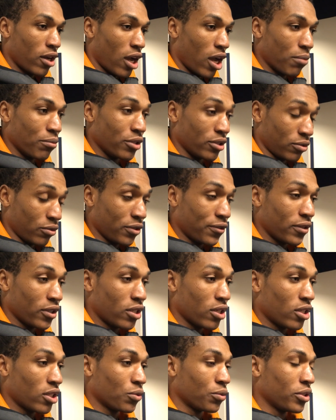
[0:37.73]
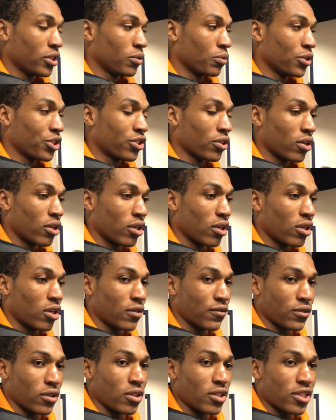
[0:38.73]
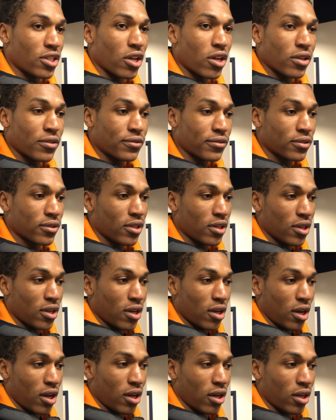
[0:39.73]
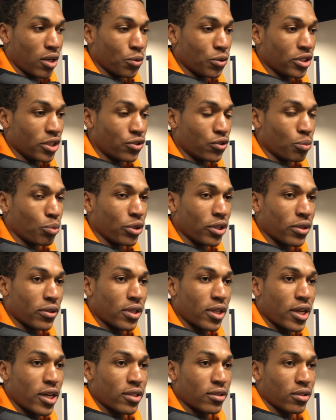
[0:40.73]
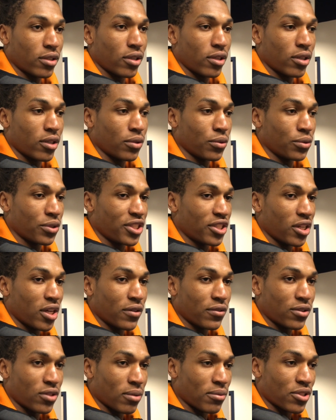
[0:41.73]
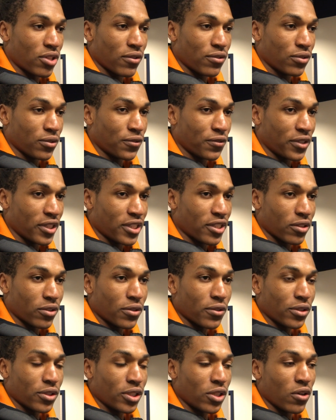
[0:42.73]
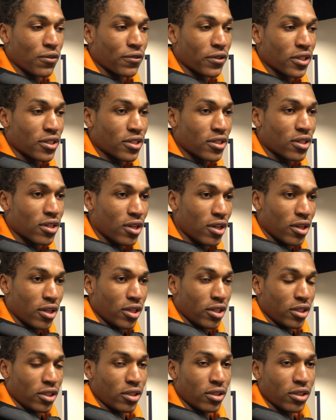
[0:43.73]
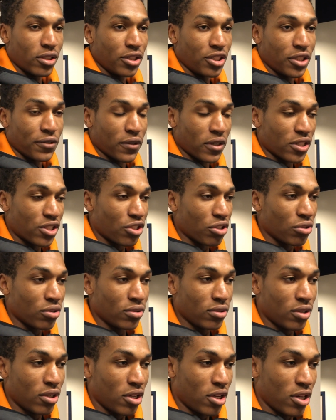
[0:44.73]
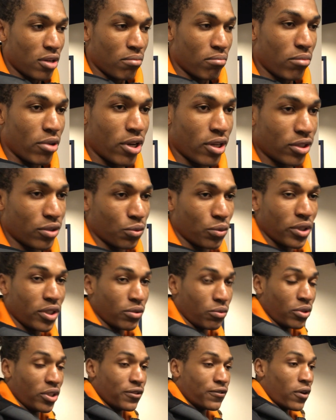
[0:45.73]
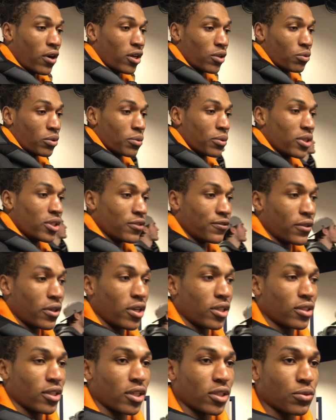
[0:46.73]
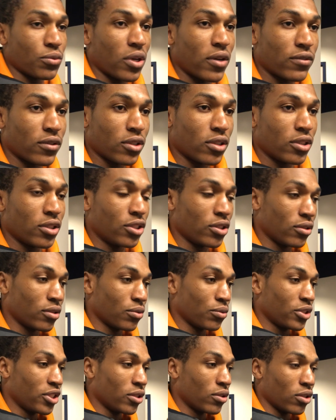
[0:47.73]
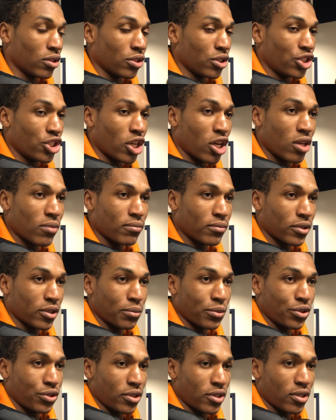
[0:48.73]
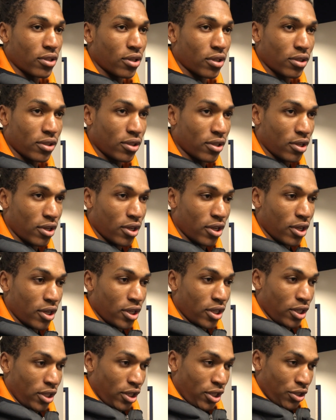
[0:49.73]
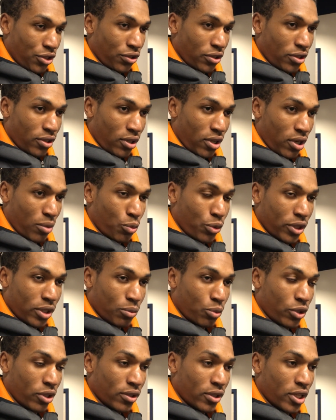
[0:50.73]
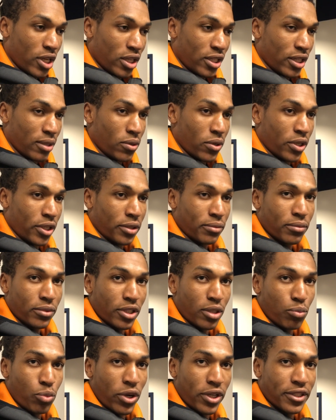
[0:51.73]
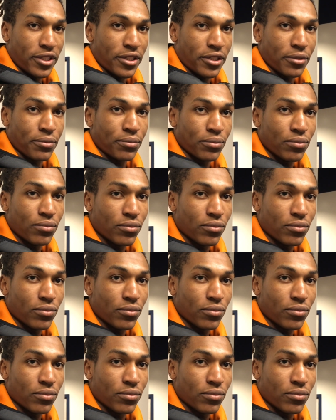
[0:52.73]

I mean, we feel good. We, we show a lot of good stuff. Uh, we need to build on that. Uh, we still have some stuff to fix on, offense and defense too. But we, we fought, we really fought, and we have a good, we did a good job. And we just uh, just uh, build, on that, keep going, keep practicing.